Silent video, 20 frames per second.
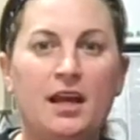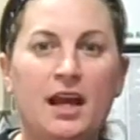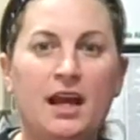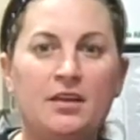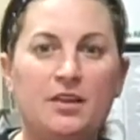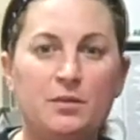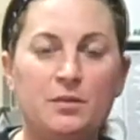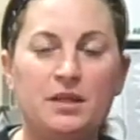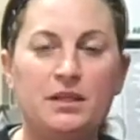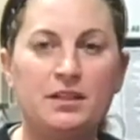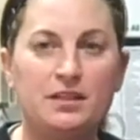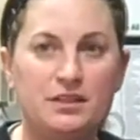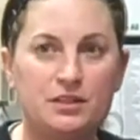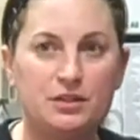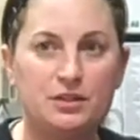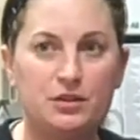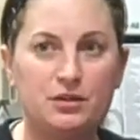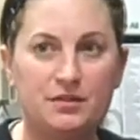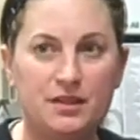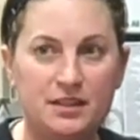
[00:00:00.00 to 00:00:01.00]
and then we need
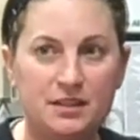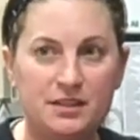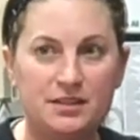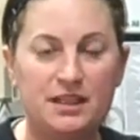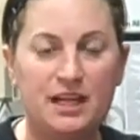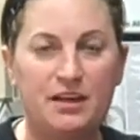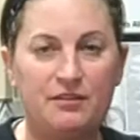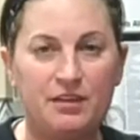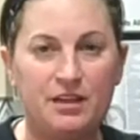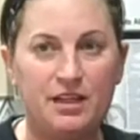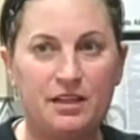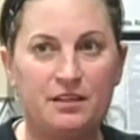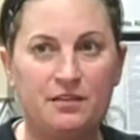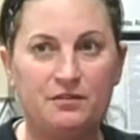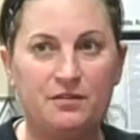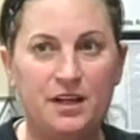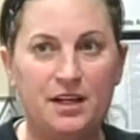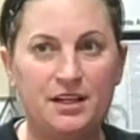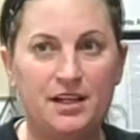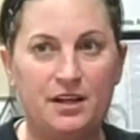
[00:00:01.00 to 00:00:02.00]
to survey the staff again
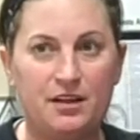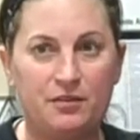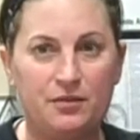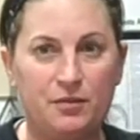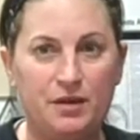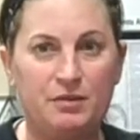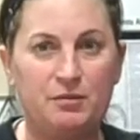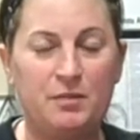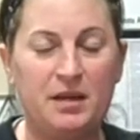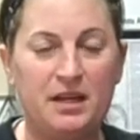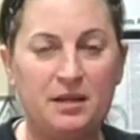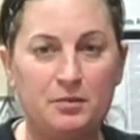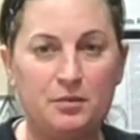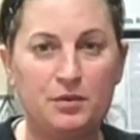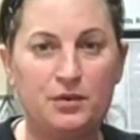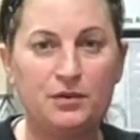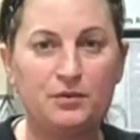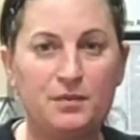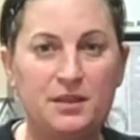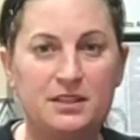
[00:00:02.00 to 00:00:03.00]
and find out if we've made
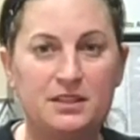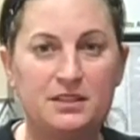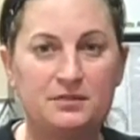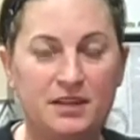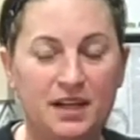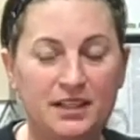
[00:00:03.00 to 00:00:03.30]
improvements,